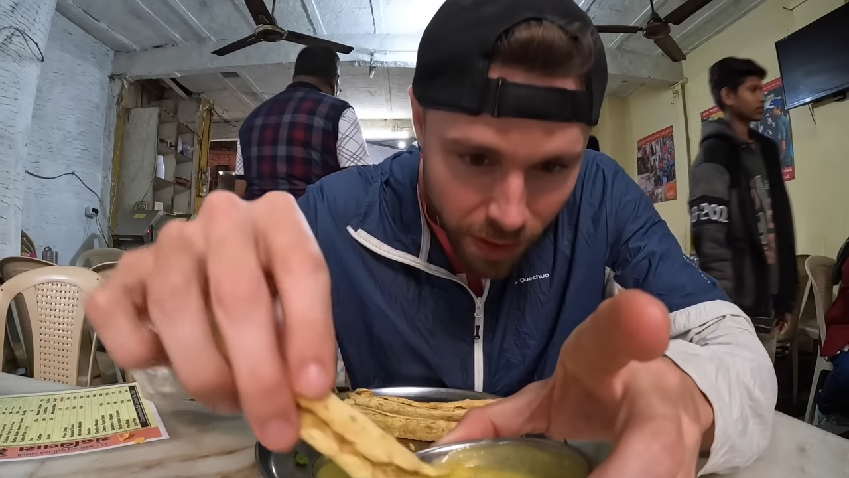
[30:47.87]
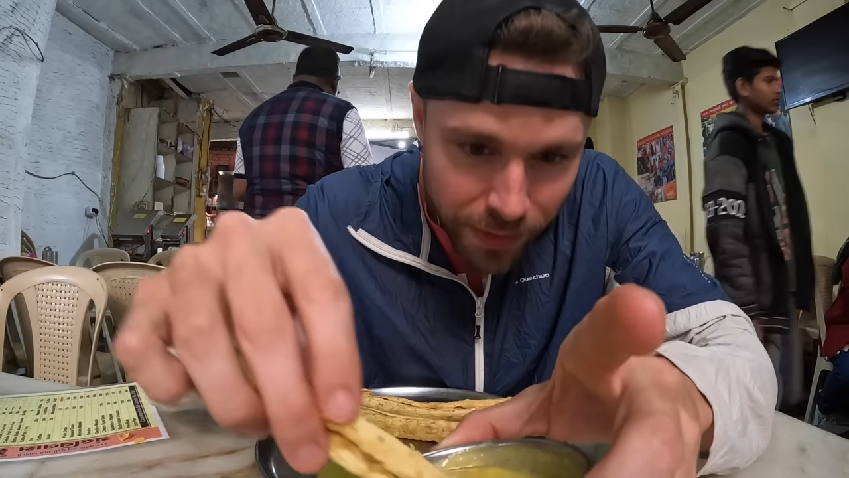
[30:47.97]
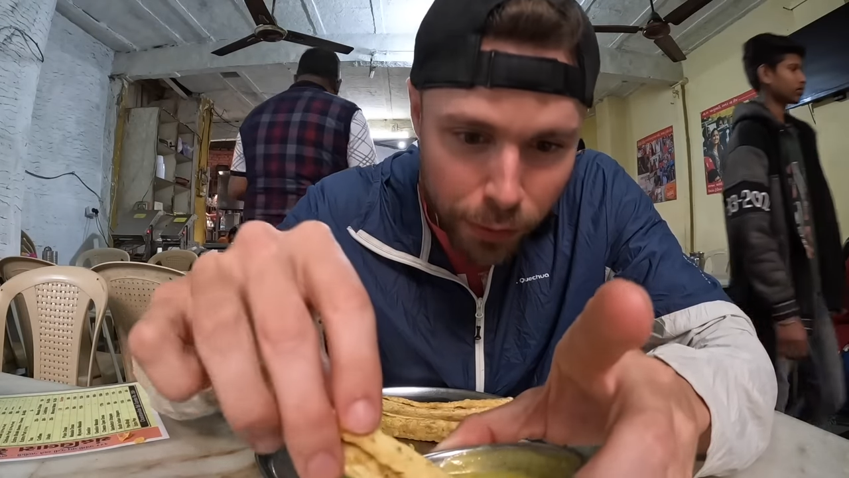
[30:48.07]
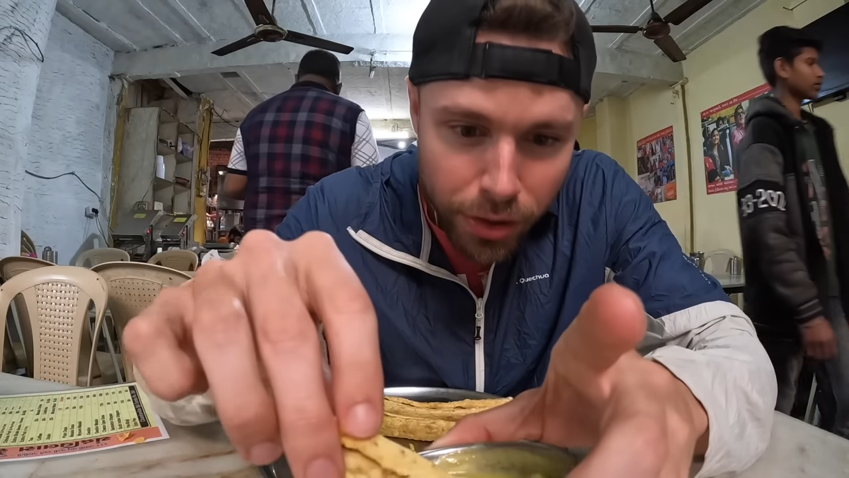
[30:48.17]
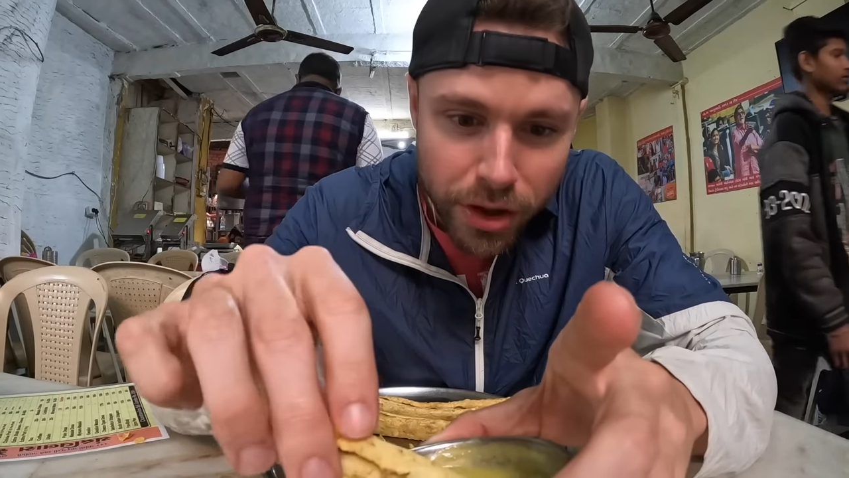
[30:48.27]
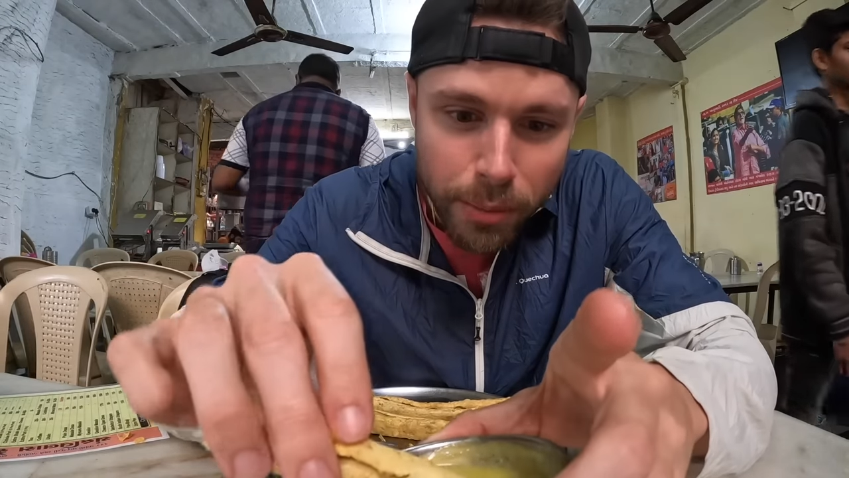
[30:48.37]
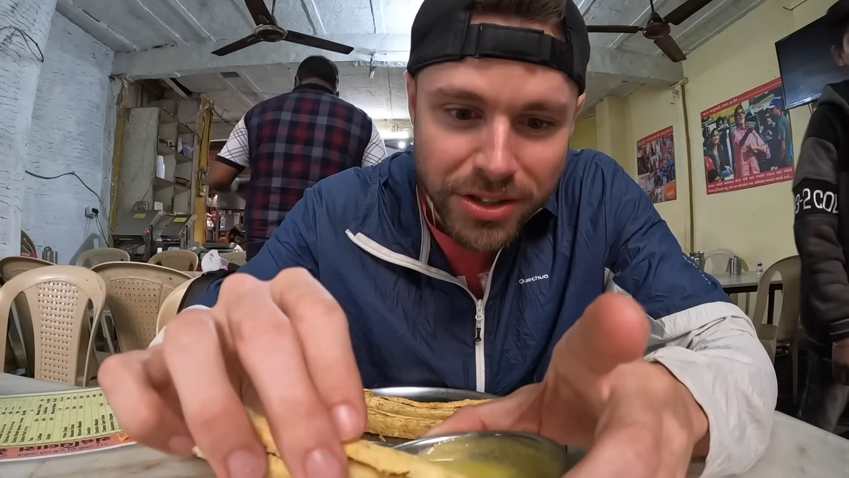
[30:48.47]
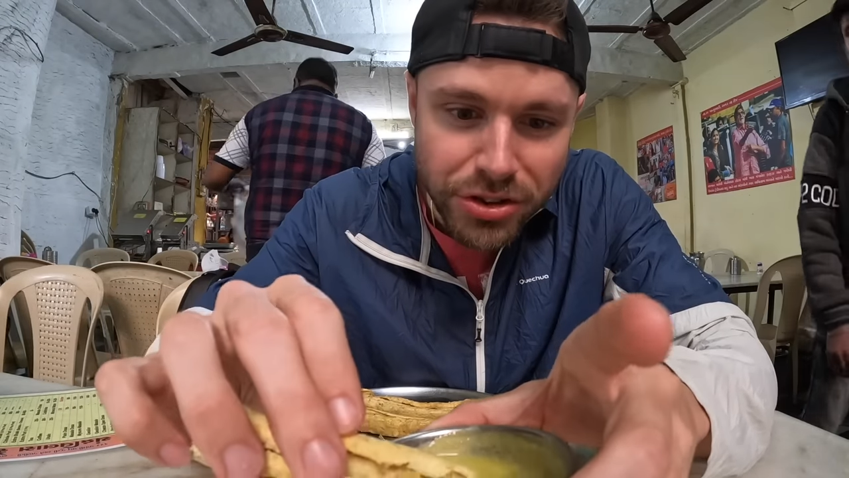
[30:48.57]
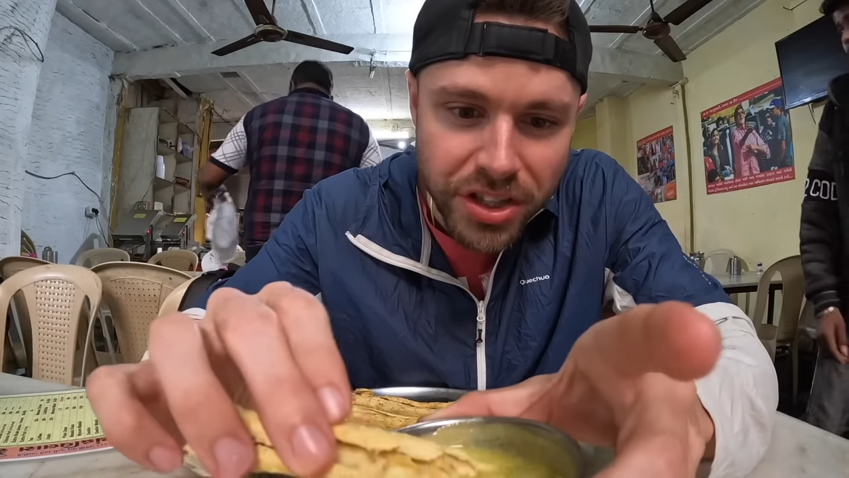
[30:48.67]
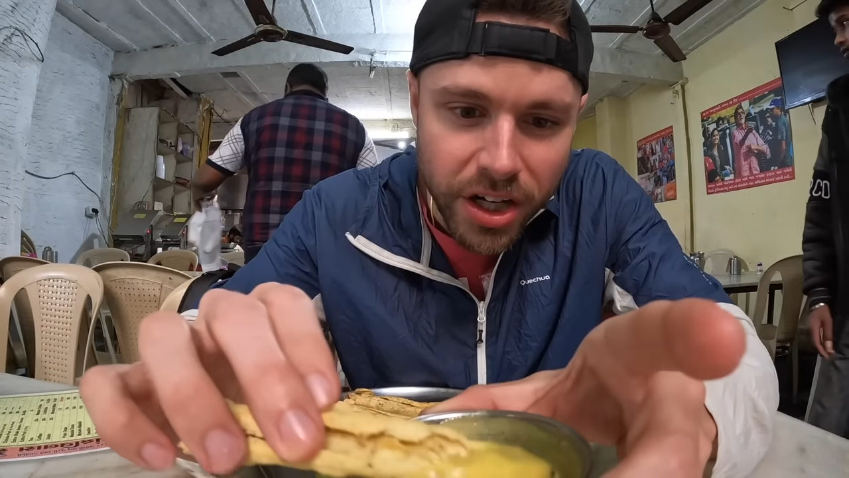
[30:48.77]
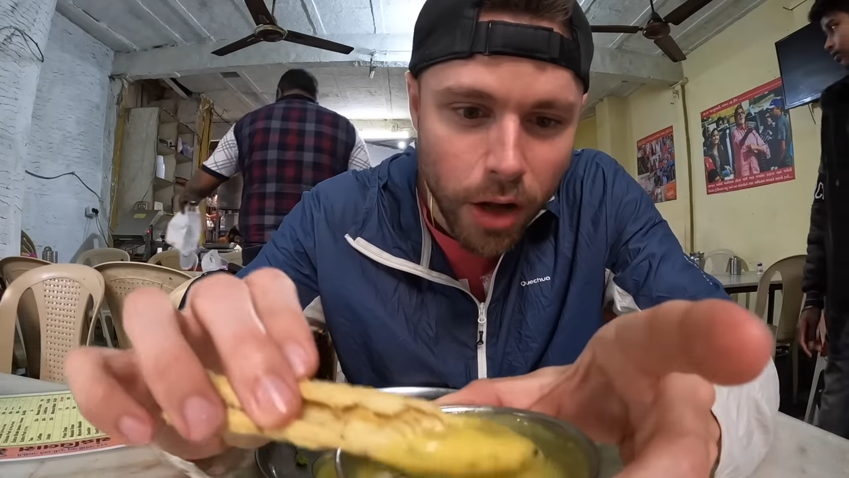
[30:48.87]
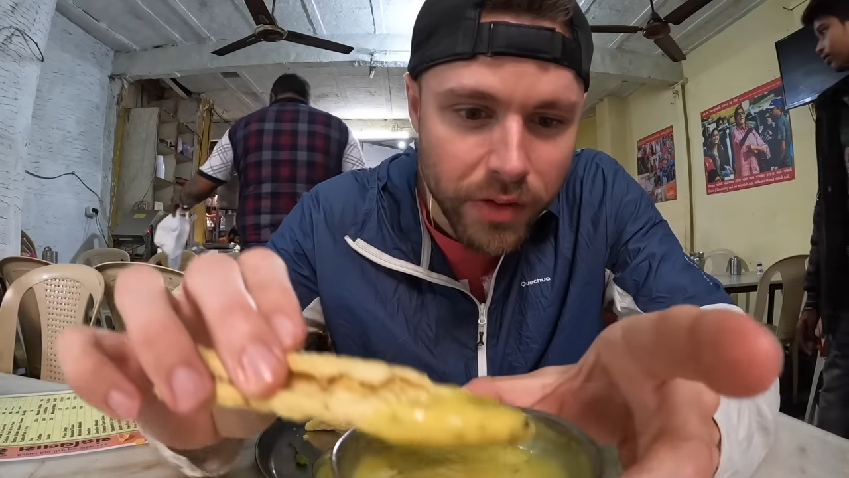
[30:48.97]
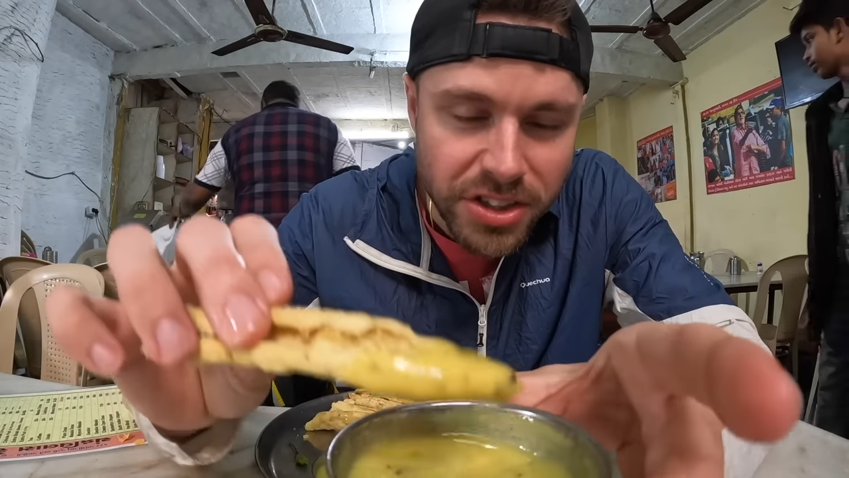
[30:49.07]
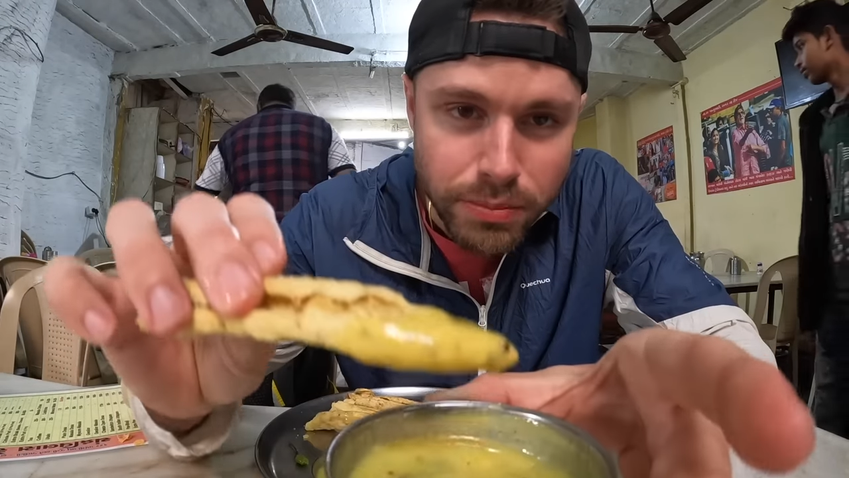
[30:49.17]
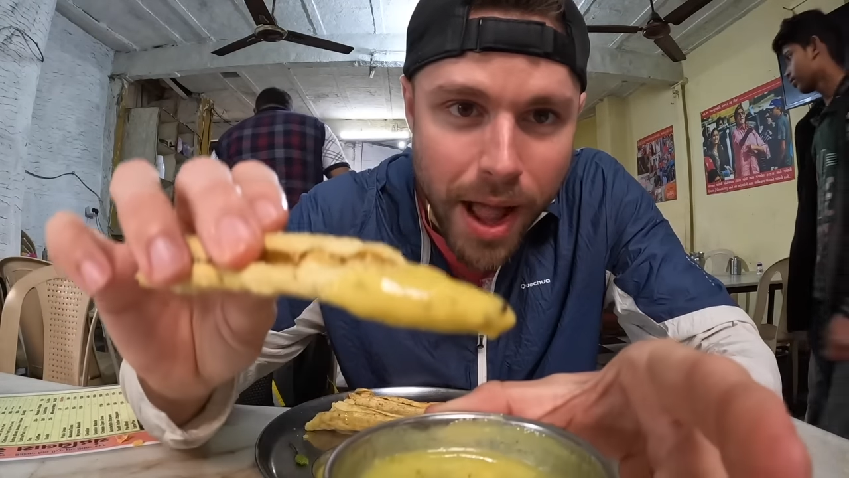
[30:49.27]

they're really gonna make sure you get all this.